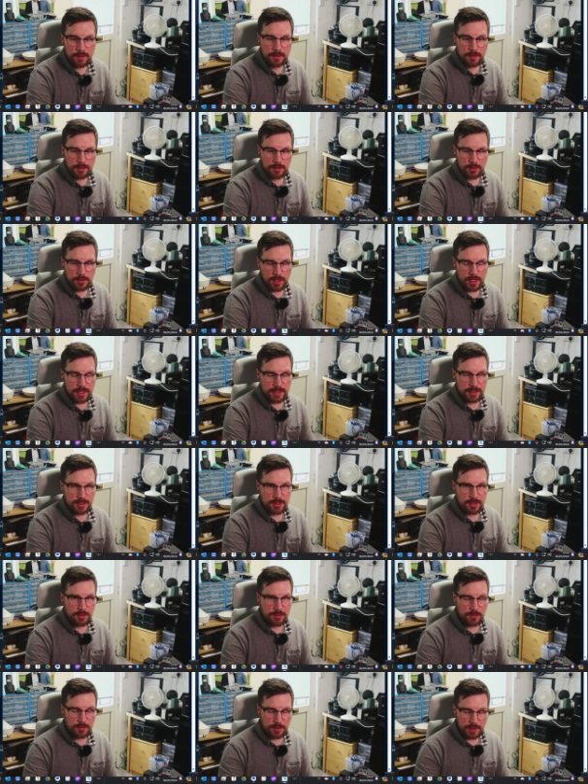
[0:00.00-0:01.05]
Okay,
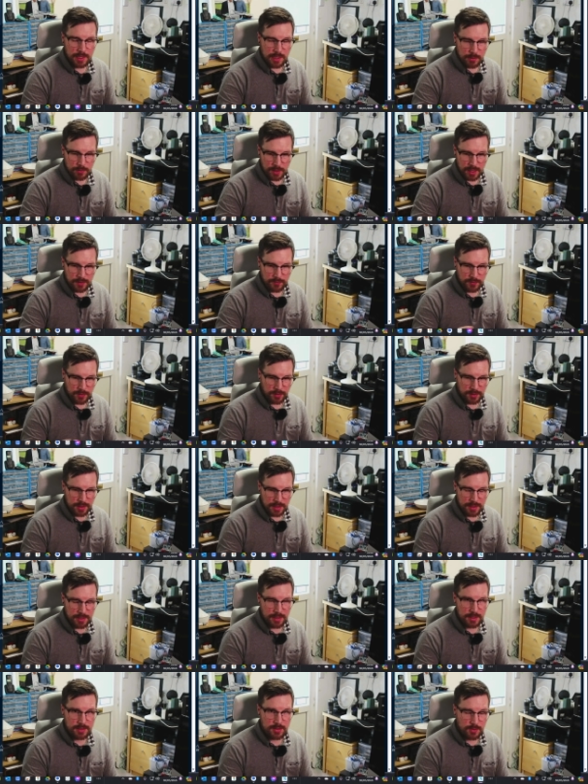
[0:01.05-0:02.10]
so now everything
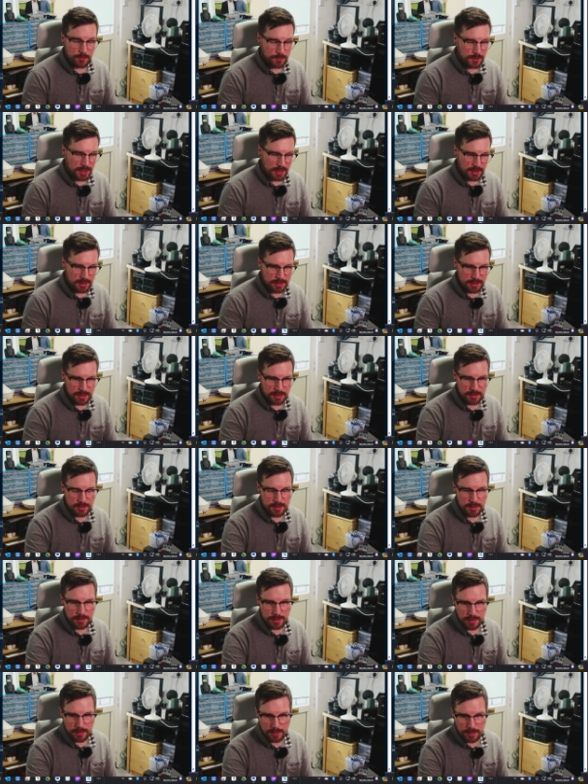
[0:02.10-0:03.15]
is updated.
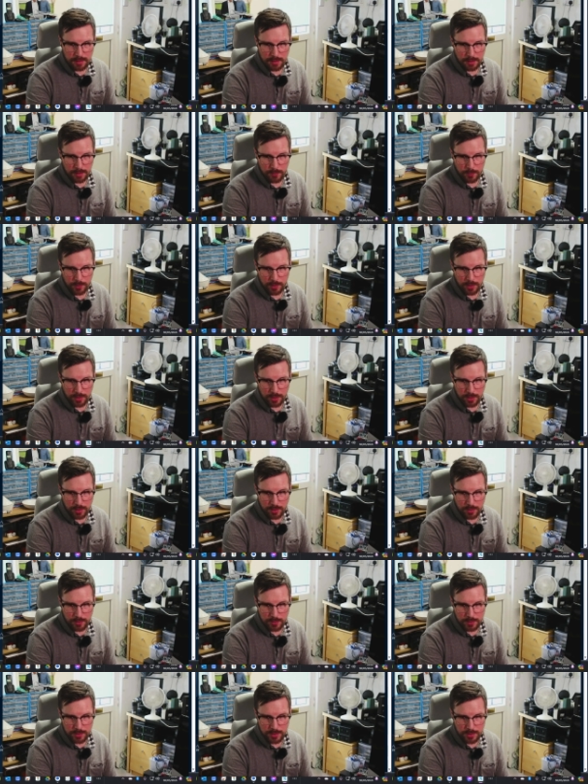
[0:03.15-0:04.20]
Uh, we're going to
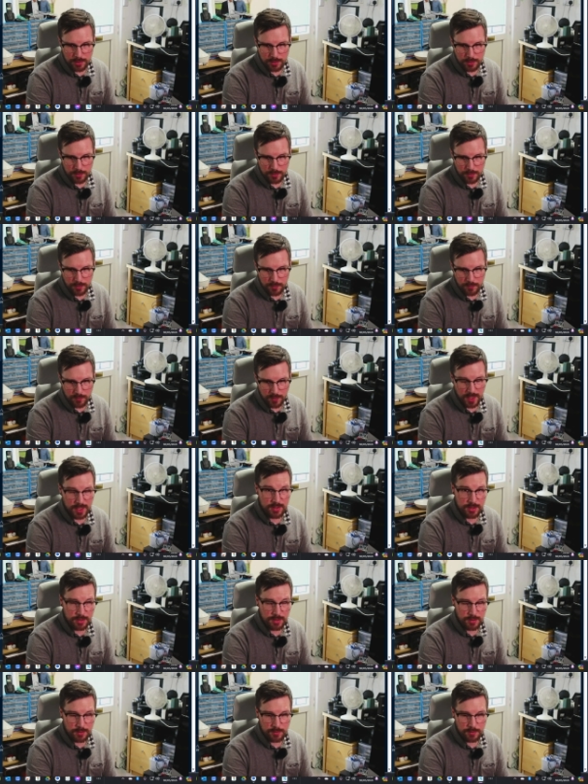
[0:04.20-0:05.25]
go to
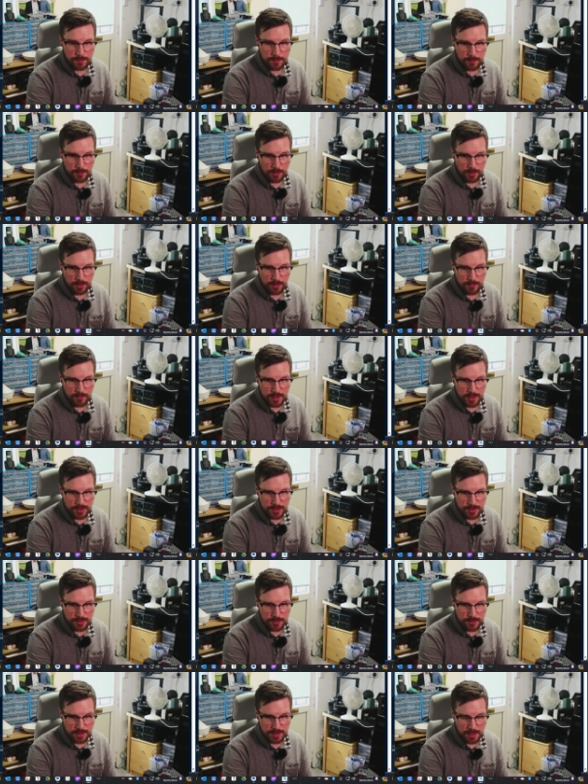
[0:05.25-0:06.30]
rescue on the
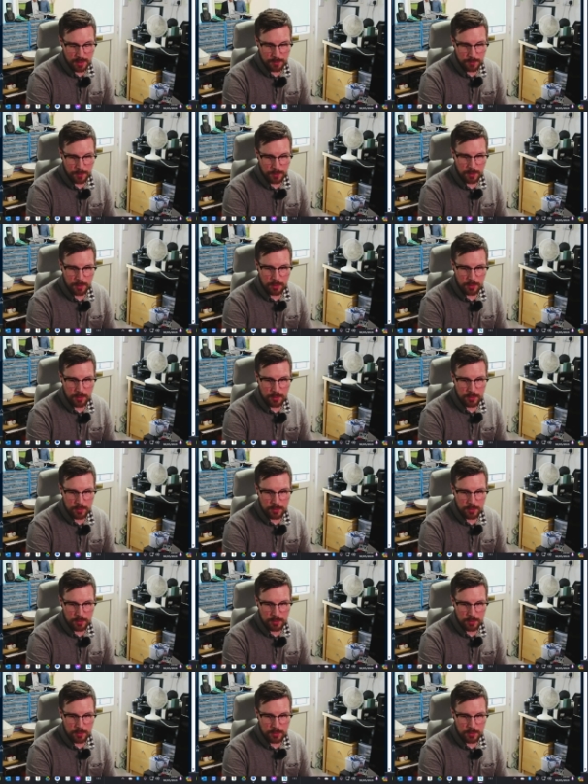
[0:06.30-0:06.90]
rescue tab go